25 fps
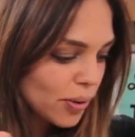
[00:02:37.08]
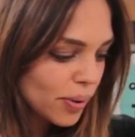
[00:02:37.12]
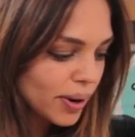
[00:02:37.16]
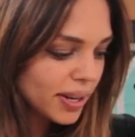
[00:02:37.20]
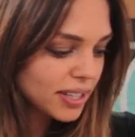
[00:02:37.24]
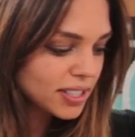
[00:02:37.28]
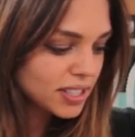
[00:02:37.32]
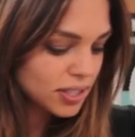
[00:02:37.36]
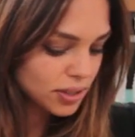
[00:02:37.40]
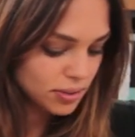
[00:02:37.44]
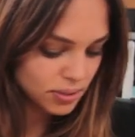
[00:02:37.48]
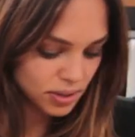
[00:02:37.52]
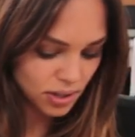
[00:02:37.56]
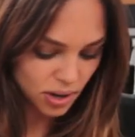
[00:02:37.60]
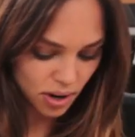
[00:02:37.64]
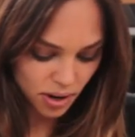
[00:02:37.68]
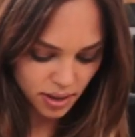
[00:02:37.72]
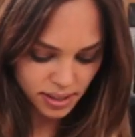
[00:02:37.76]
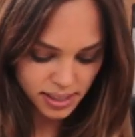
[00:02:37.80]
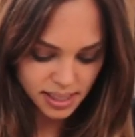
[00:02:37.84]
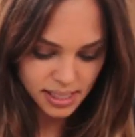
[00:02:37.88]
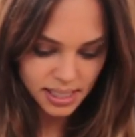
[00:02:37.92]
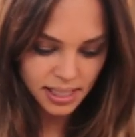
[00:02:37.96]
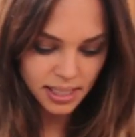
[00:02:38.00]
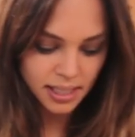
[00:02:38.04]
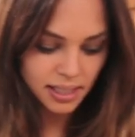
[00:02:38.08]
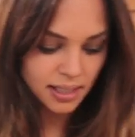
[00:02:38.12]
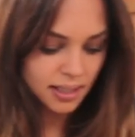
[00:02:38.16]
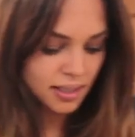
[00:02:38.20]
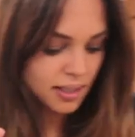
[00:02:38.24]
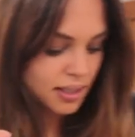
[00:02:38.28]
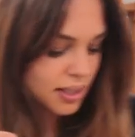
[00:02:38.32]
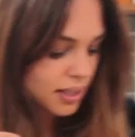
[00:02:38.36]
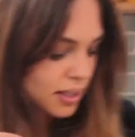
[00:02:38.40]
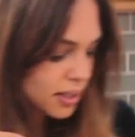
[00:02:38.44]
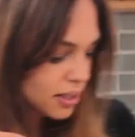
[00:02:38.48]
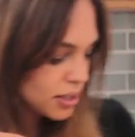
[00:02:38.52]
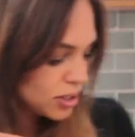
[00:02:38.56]
going to toss
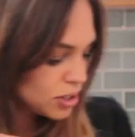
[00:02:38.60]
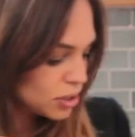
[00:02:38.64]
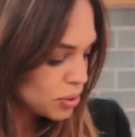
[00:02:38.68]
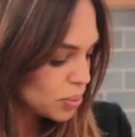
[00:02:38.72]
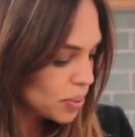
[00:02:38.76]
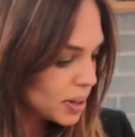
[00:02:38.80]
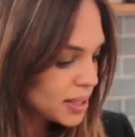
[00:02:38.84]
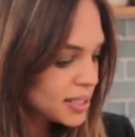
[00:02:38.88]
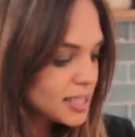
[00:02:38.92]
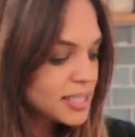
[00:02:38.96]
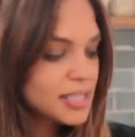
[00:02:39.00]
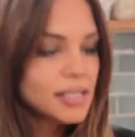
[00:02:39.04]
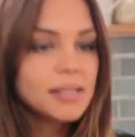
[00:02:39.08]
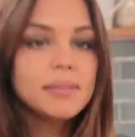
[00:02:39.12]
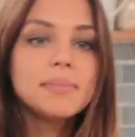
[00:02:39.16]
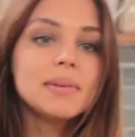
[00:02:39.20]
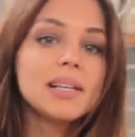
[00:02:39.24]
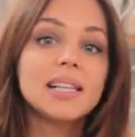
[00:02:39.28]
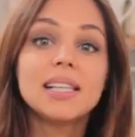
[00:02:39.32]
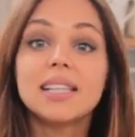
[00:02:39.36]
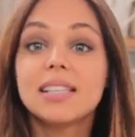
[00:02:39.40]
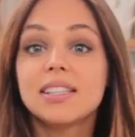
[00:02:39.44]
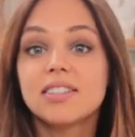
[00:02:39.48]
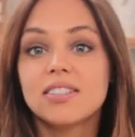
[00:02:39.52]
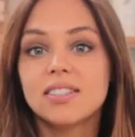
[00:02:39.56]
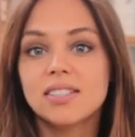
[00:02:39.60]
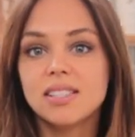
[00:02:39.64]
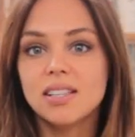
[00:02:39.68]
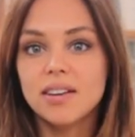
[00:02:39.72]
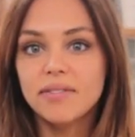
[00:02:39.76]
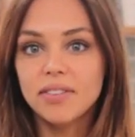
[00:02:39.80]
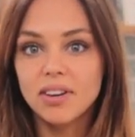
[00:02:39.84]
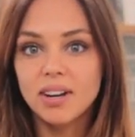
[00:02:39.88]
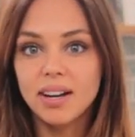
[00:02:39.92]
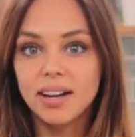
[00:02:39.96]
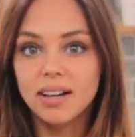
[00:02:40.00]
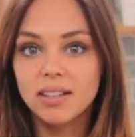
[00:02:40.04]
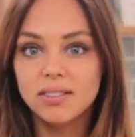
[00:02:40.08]
in 20 milliliters of
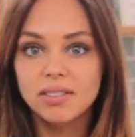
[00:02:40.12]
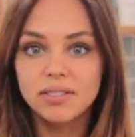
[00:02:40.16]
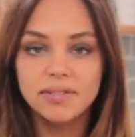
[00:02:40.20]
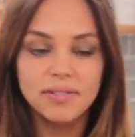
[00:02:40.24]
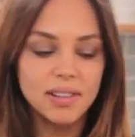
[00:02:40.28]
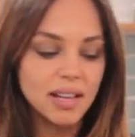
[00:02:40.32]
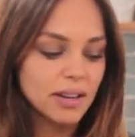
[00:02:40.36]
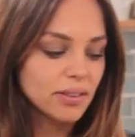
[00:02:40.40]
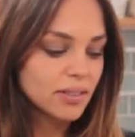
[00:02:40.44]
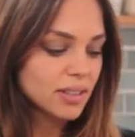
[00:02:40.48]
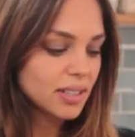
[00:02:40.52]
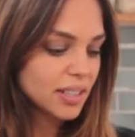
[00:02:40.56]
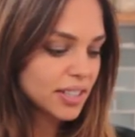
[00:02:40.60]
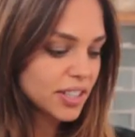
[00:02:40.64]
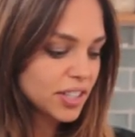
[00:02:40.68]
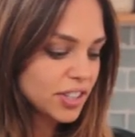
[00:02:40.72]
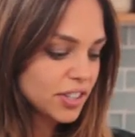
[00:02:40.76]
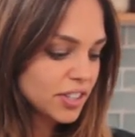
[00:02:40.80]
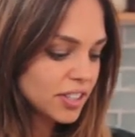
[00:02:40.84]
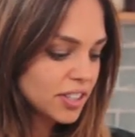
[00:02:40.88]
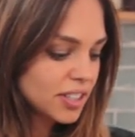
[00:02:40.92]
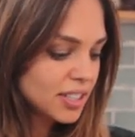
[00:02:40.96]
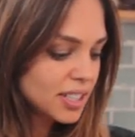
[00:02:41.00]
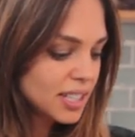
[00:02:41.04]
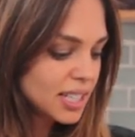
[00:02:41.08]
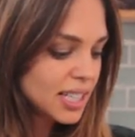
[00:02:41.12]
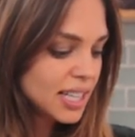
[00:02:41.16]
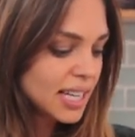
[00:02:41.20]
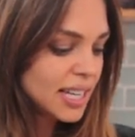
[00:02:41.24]
our elderflower liqueur.